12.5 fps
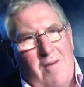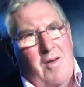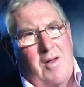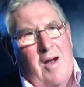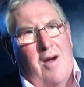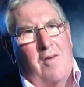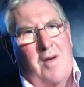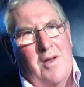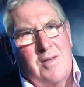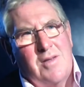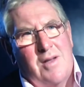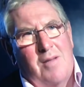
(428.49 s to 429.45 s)
every caravan,
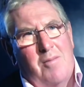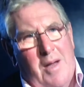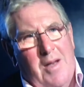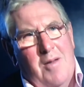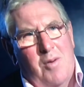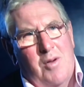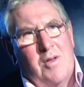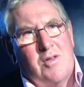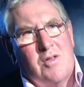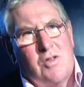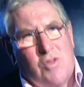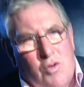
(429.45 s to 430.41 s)
he said, in Ballybunion,
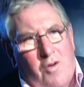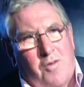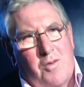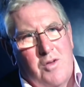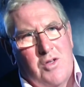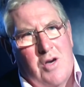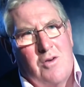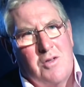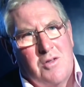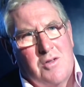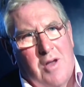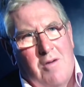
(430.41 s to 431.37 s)
stuffed with
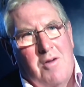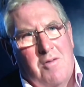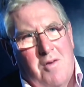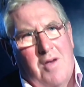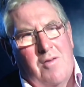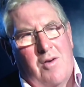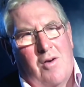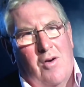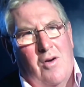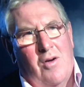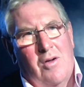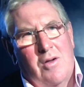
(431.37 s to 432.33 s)
jerseys, Kerry five in a
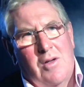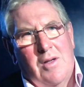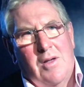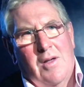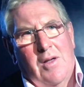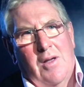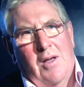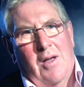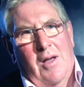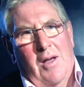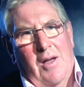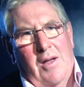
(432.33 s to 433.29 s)
row
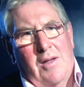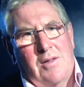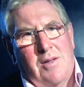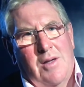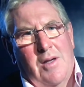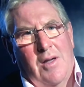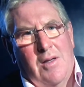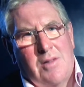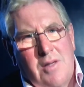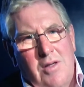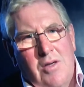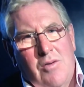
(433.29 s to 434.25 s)
match. And he
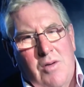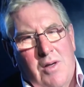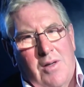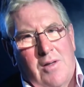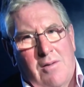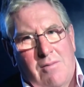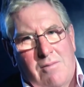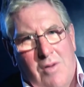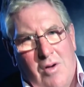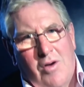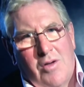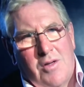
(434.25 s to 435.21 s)
said, You, you little
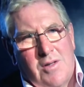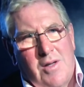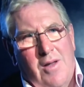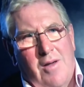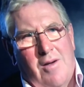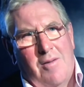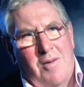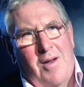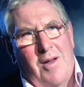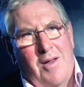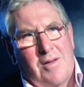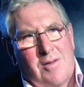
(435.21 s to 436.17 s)
cunt. He said, You come on
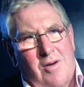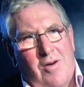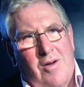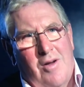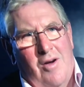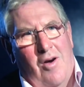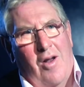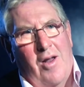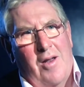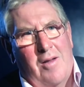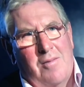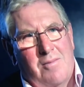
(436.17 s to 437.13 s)
and you scored a goal.
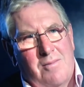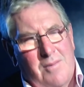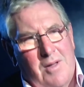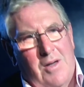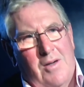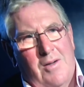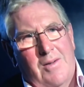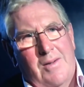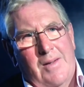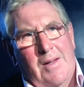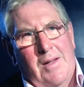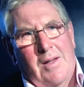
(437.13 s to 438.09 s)
And, I, uh, you know,
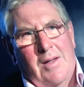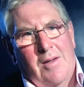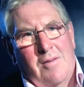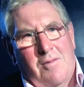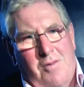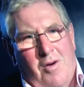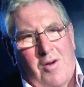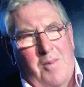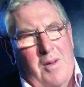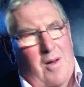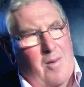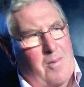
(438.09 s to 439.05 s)
fucked
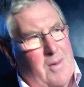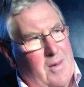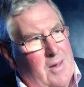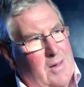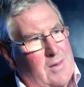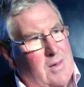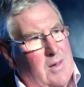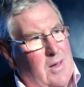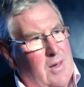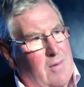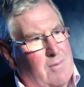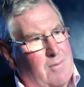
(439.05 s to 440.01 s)
me up. And I said,
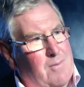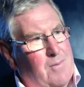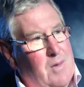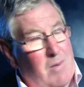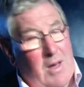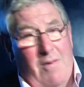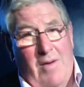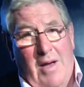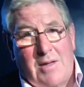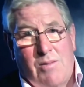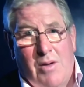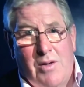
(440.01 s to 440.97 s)
um, everybody I
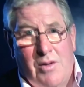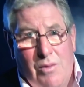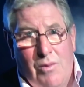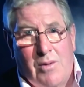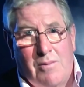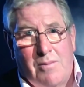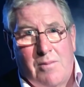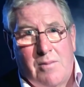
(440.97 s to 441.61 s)
said, What'd you do with him?